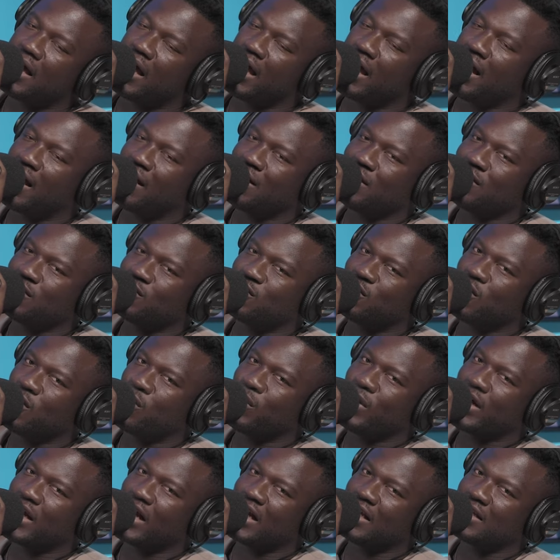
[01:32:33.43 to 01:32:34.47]
And so
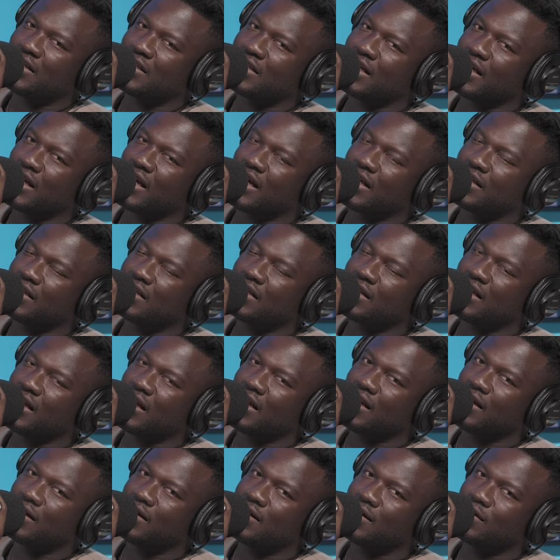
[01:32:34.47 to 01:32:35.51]
we can stick and
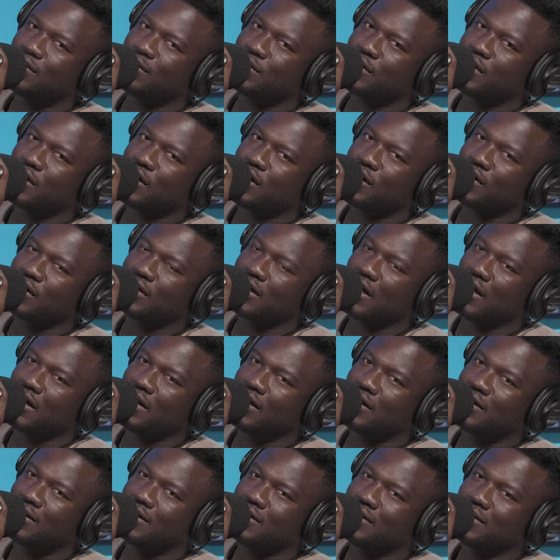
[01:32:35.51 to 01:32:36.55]
stay, because
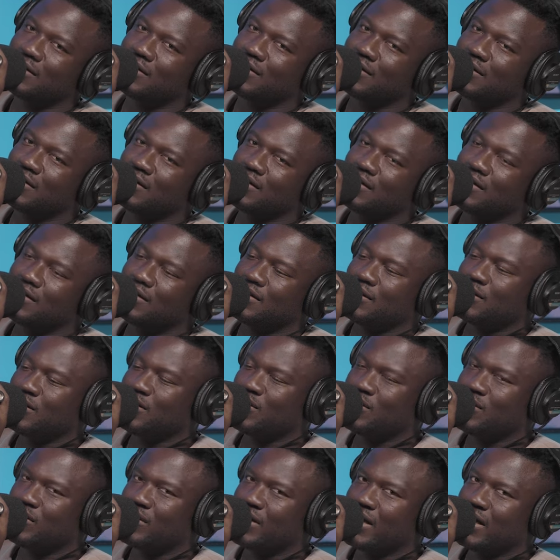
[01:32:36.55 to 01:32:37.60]
Charlie, you
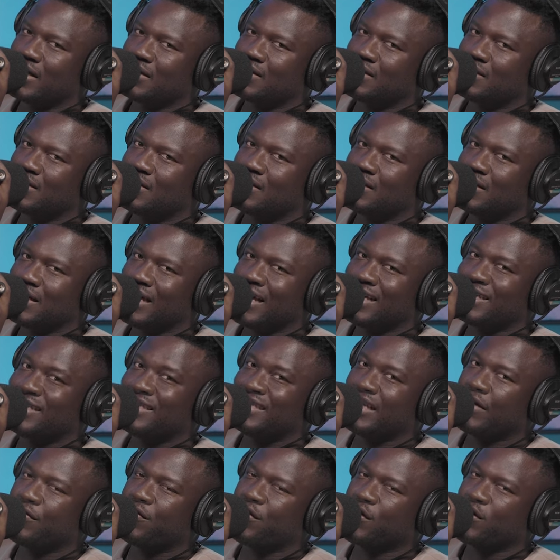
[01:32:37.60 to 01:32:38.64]
know, it's
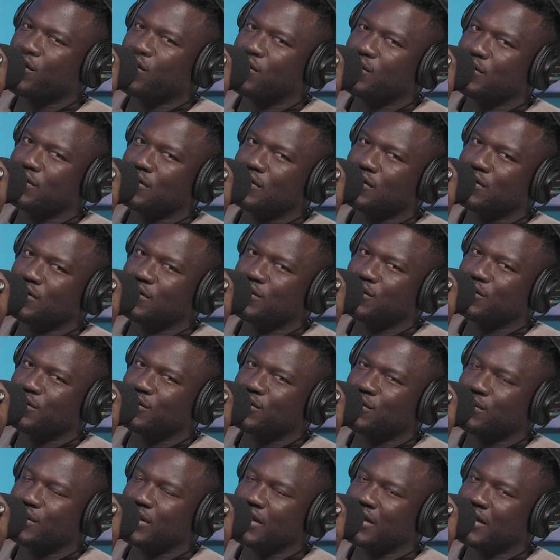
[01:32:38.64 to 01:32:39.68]
difficult, you know,
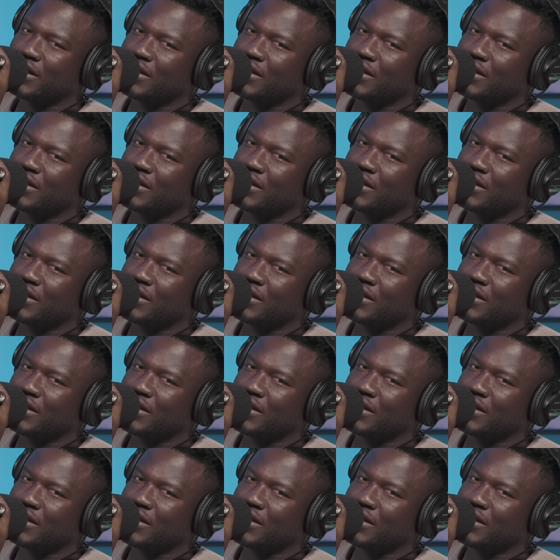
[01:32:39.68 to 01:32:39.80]
doing